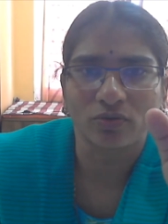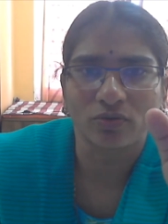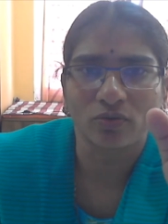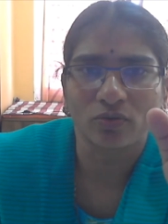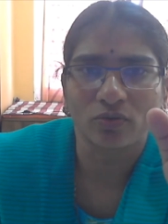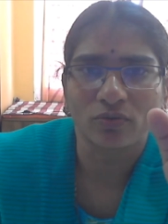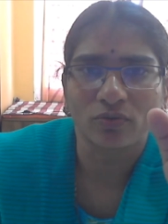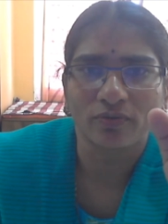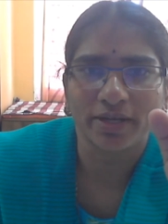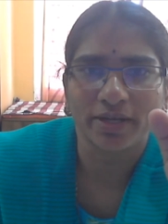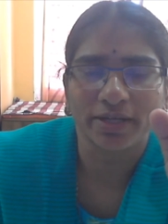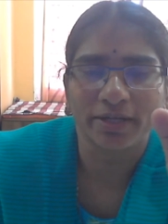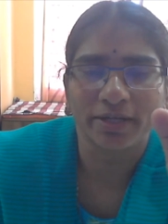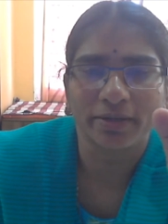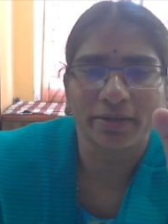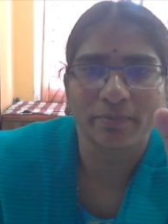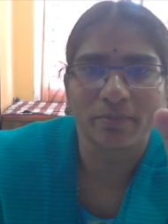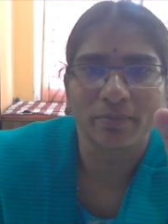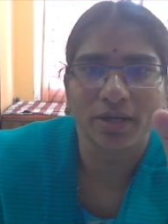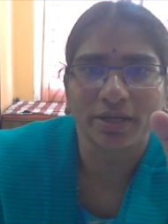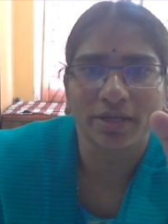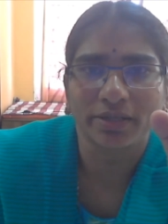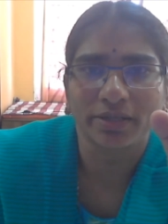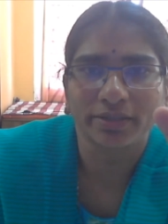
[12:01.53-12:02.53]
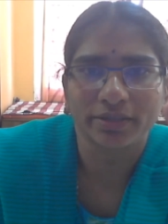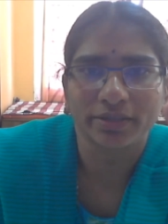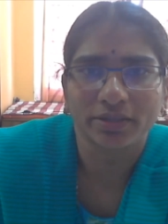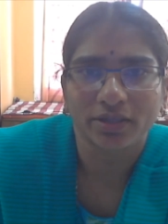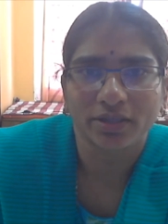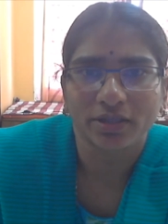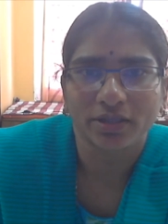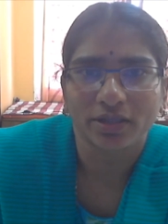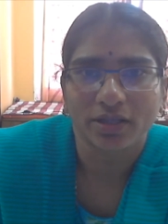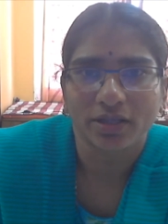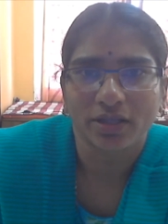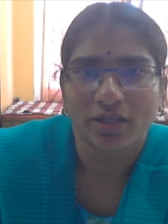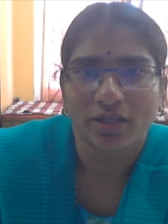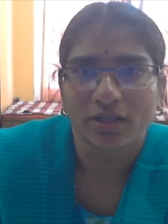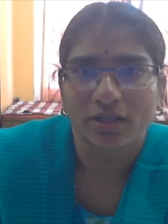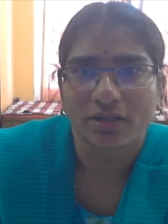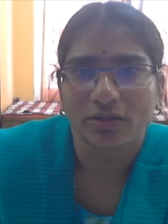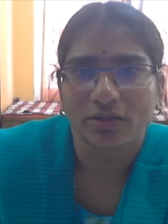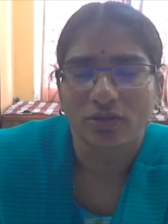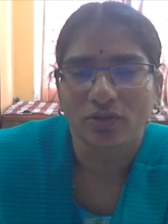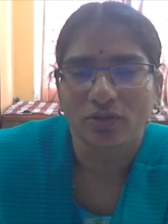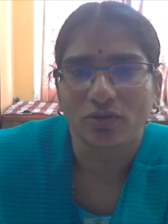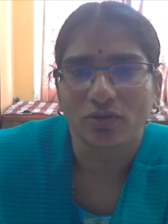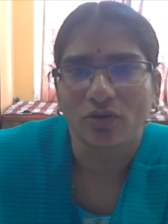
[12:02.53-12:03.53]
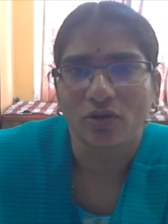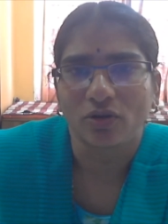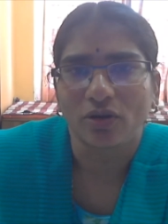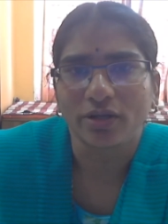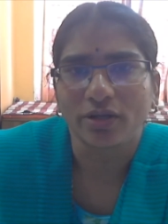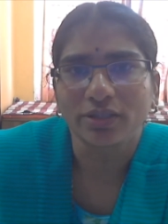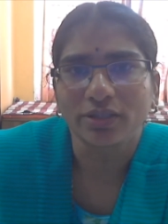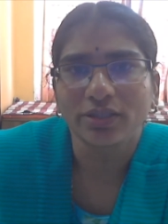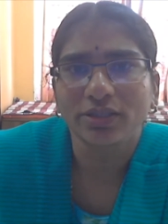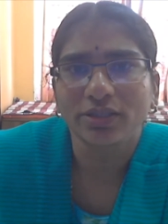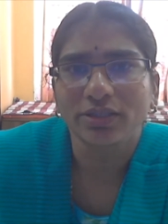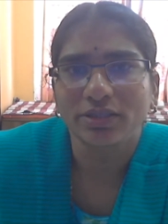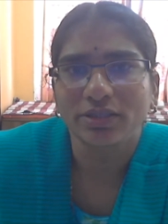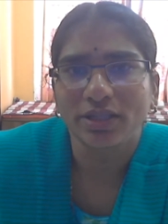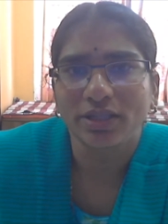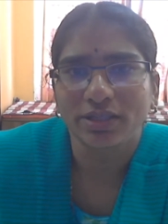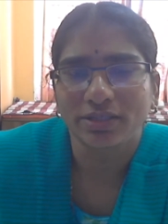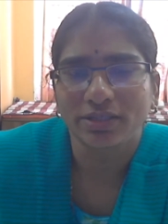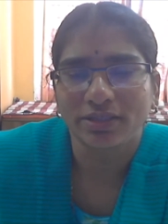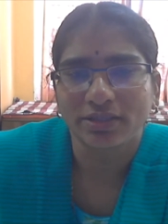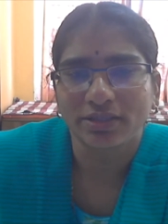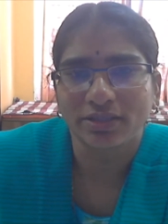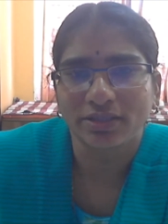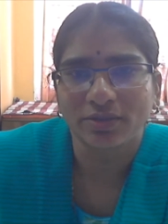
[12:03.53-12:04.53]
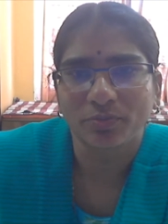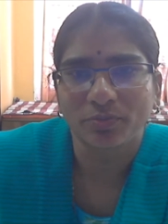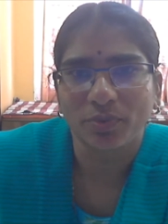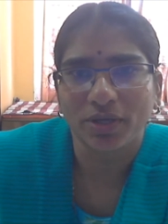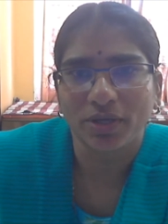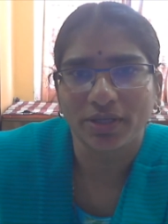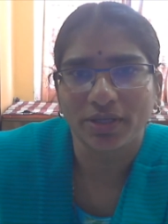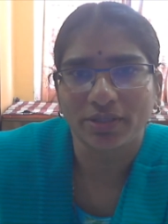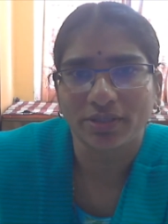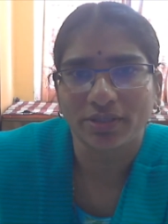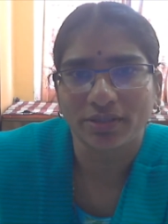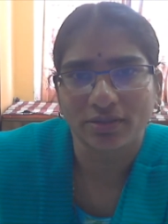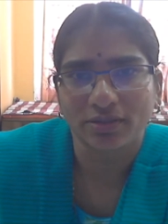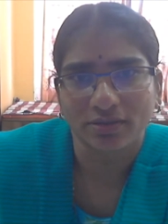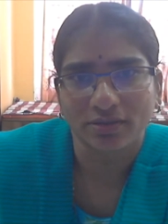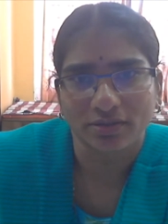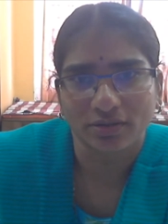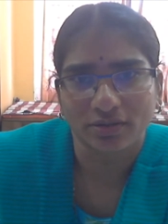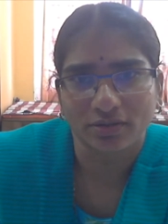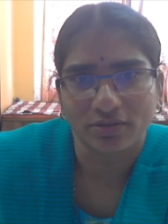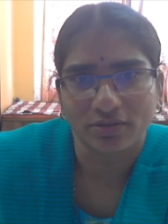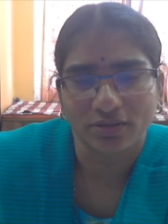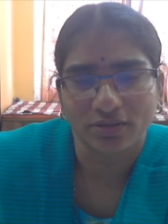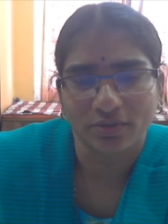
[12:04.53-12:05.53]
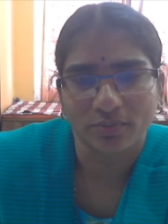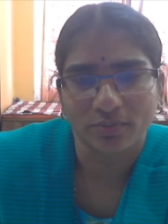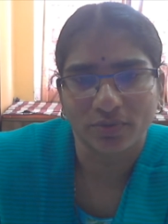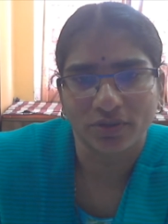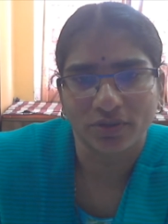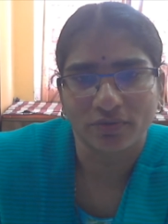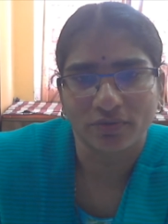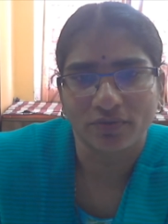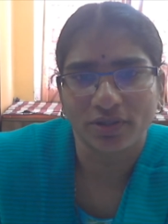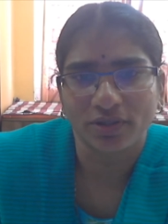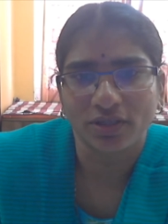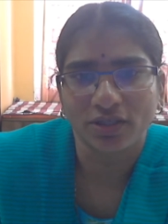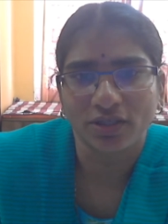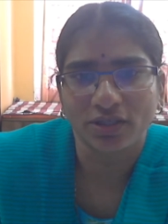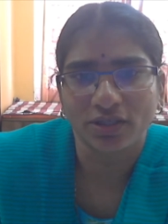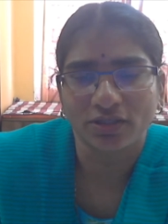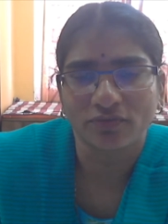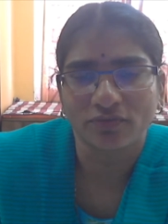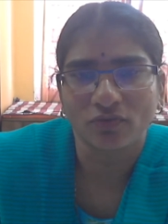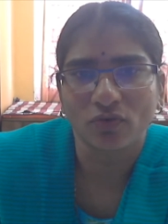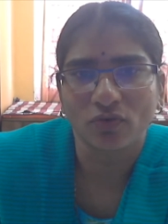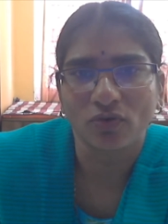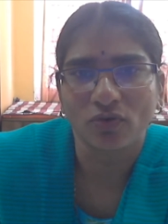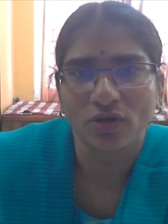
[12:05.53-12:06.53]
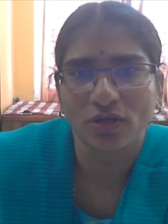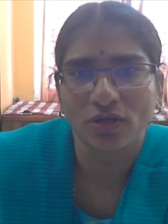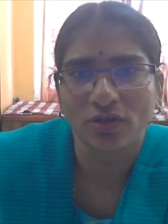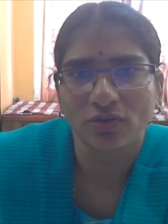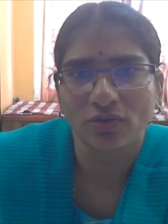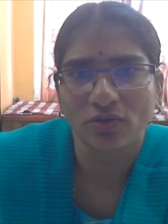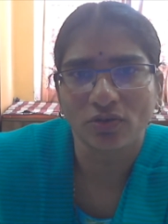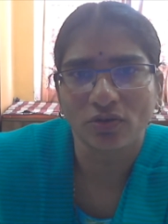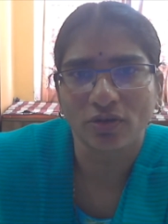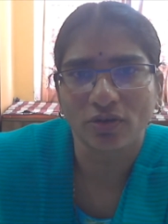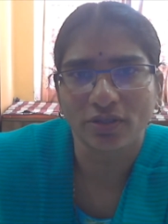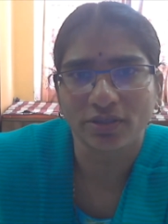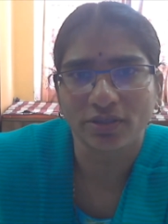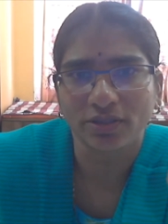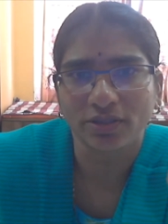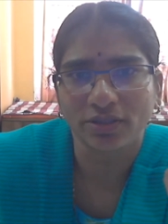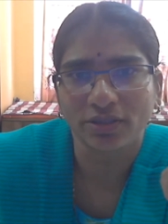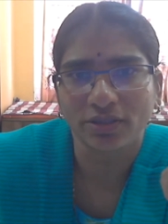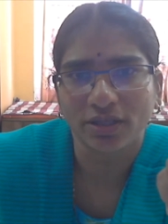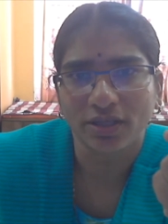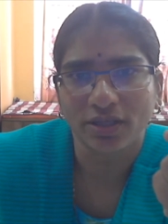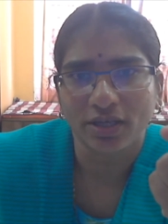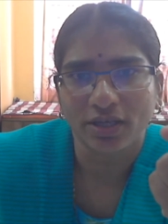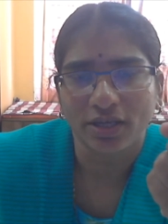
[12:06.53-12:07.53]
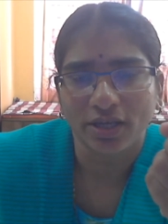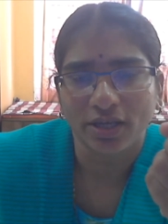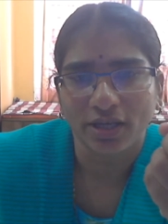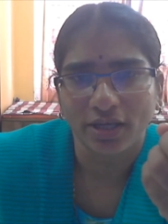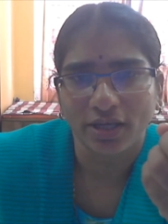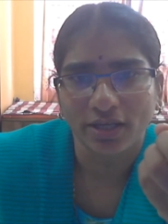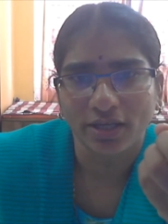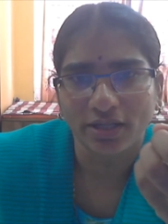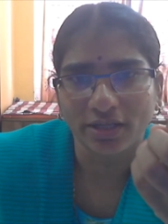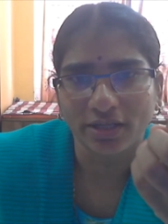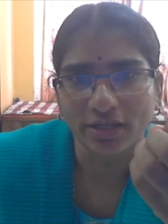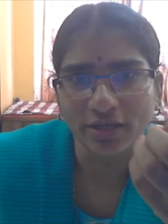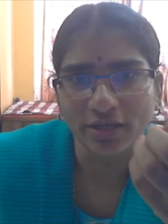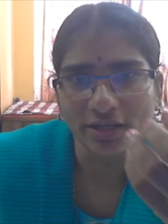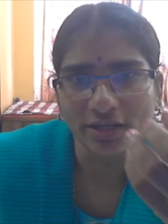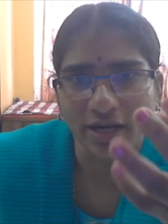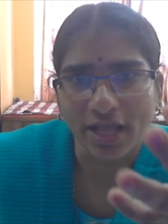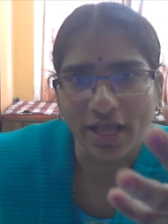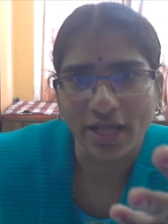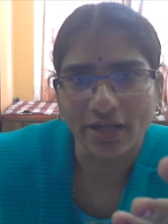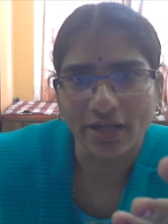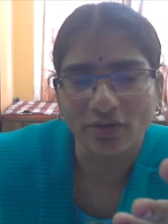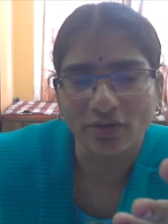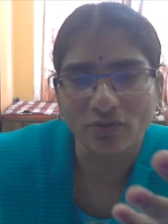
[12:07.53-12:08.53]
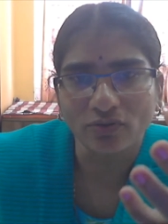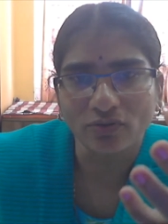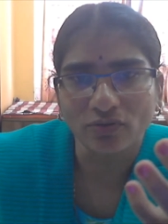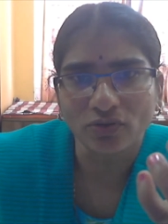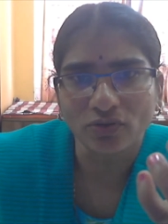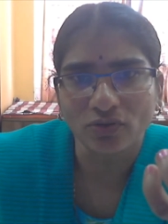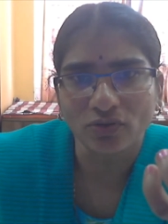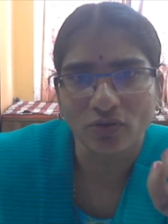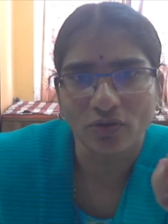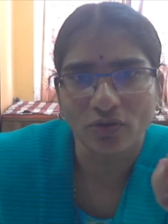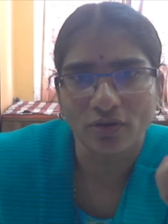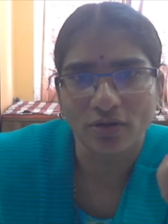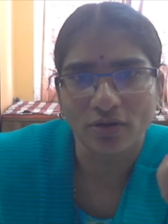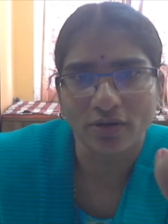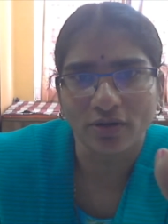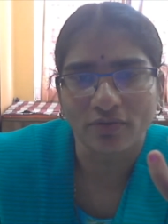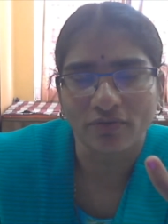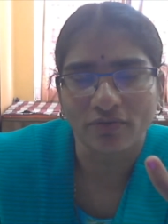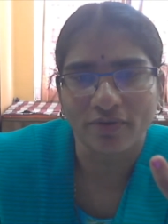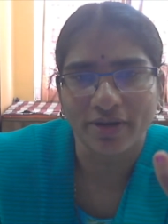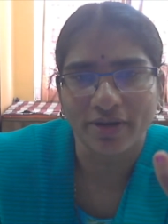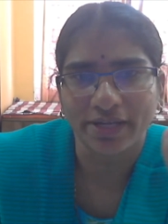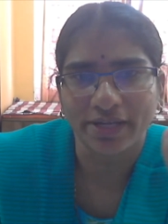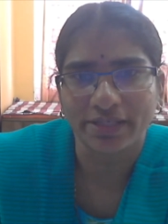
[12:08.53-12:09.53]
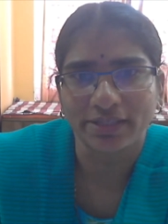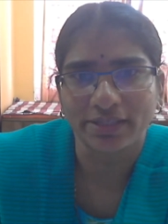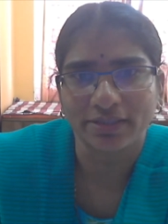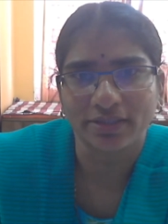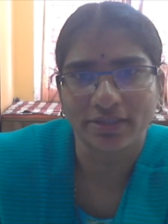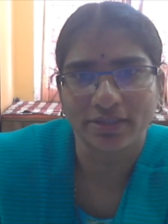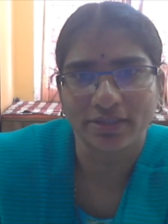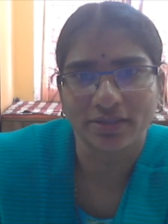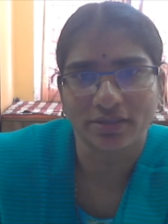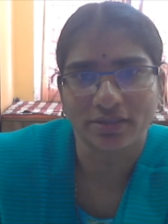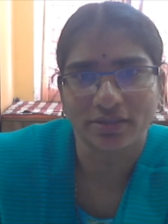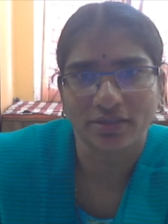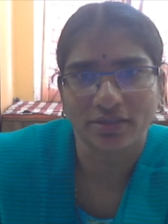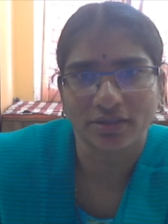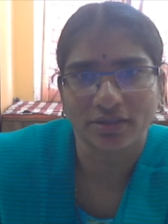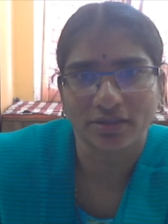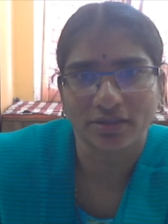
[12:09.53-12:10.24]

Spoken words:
go wide apart, the glottis, that is the space between these vocal cords, either narrows or widens.